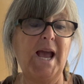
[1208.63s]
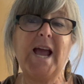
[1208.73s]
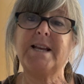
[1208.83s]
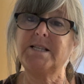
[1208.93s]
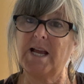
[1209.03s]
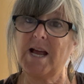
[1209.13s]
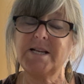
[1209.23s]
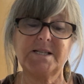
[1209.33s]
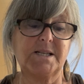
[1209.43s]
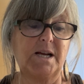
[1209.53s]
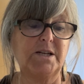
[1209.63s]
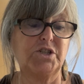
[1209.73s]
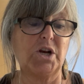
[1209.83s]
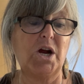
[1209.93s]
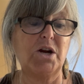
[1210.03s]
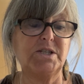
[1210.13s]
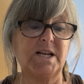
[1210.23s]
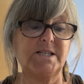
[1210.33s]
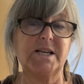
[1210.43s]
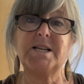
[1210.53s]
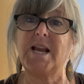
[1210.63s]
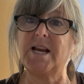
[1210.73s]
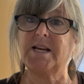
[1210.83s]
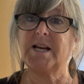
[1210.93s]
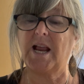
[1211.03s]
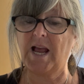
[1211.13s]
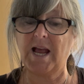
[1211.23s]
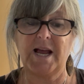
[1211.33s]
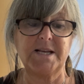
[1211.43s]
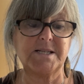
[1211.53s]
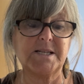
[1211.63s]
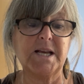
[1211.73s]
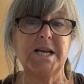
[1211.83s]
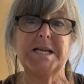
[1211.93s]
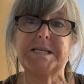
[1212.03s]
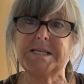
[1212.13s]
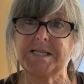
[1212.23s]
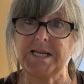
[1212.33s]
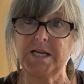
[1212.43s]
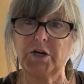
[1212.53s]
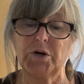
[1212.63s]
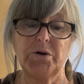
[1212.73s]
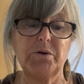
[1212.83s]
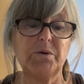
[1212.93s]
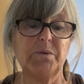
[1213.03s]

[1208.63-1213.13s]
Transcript: and as such are designated as seeker,